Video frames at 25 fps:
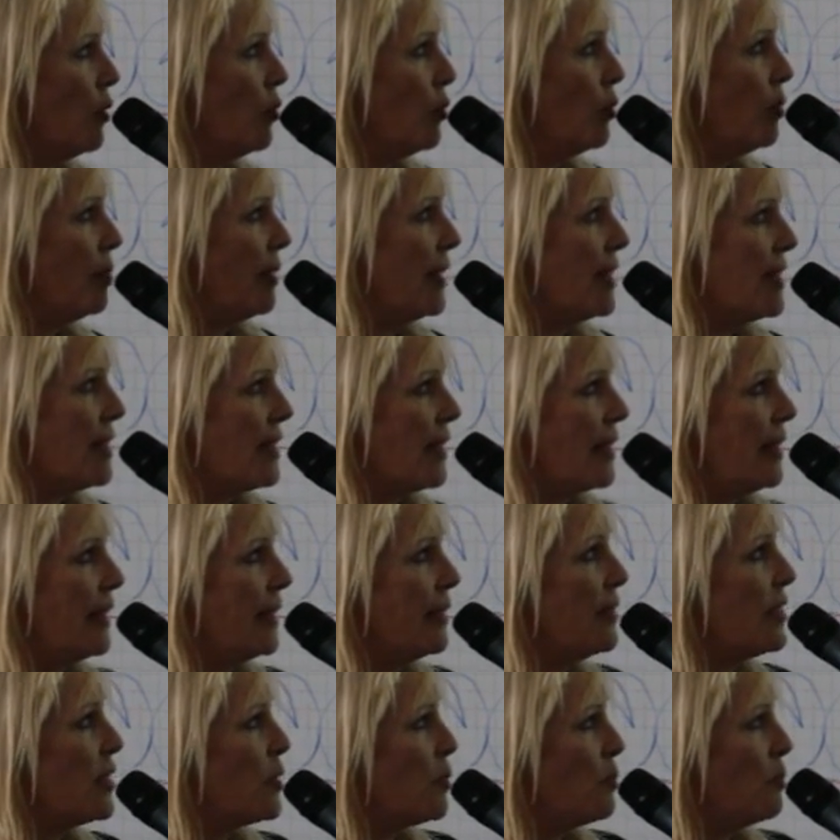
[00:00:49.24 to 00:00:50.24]
Well,
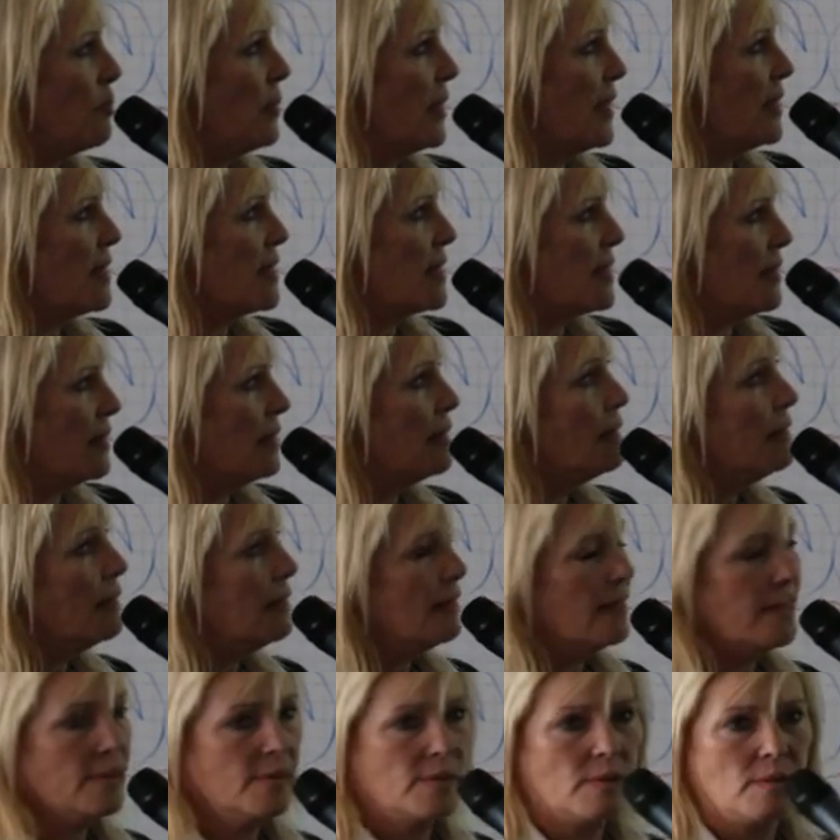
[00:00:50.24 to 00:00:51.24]
basically, this
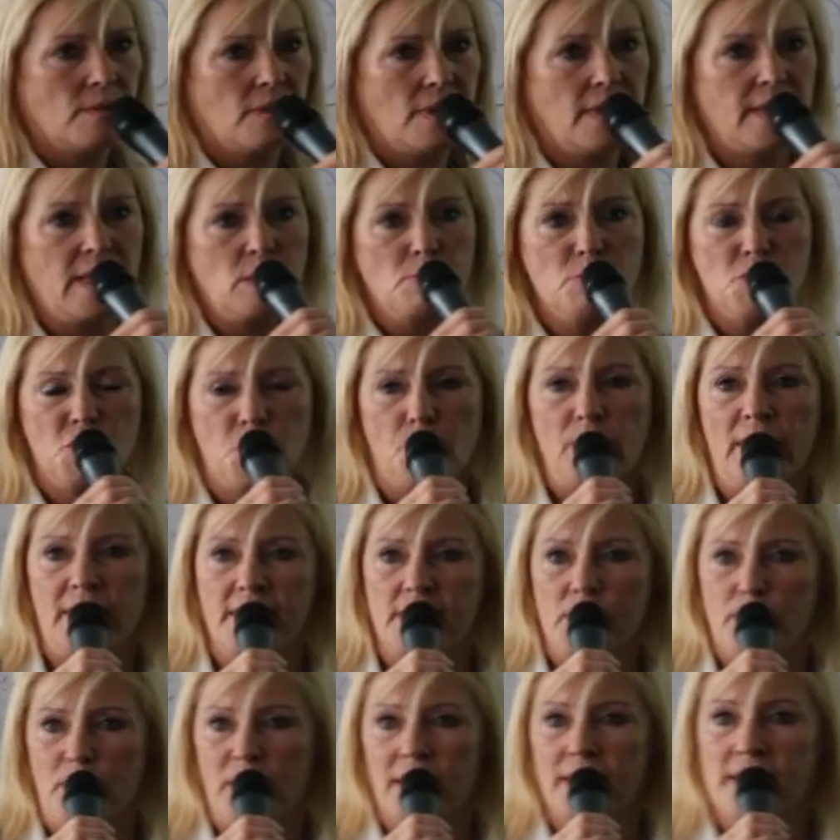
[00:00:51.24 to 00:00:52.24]
person, her name is
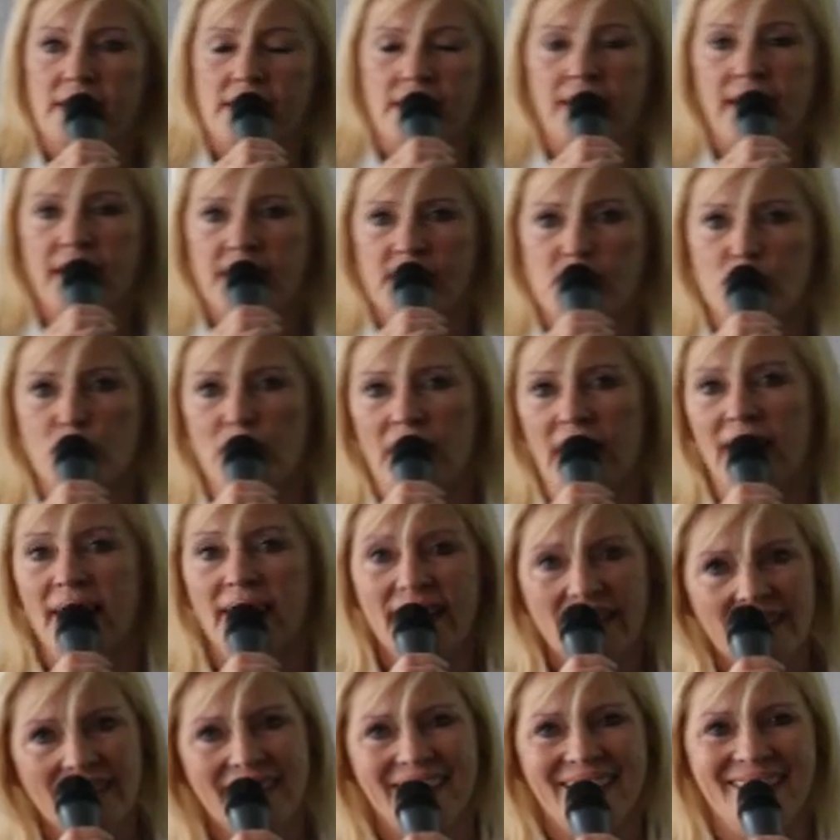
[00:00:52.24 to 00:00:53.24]
Joanne Spinks, and that is
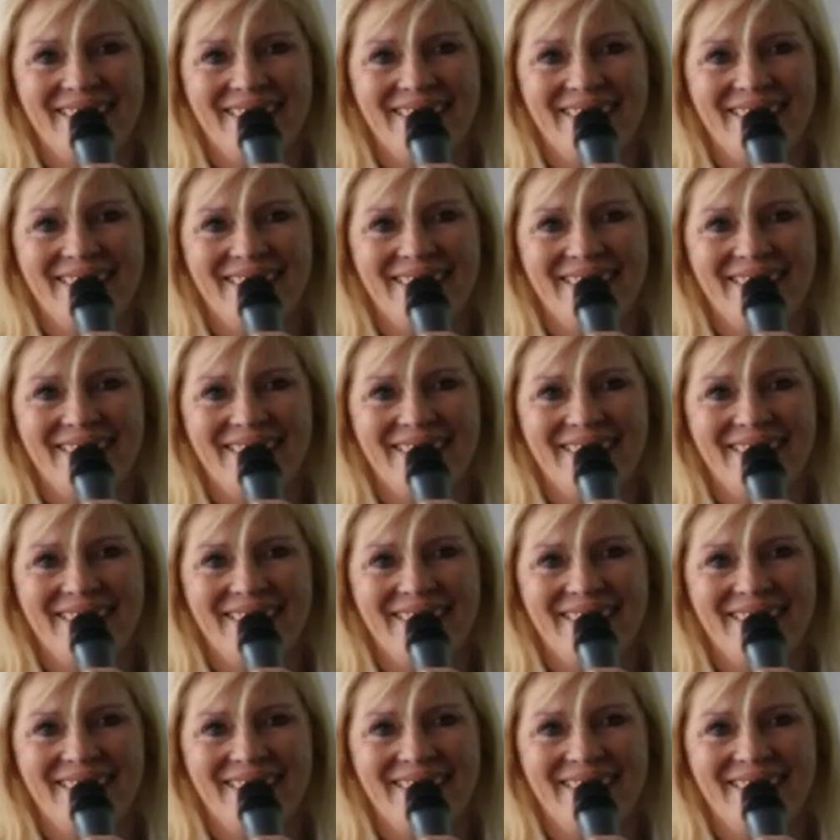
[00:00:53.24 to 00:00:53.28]
me.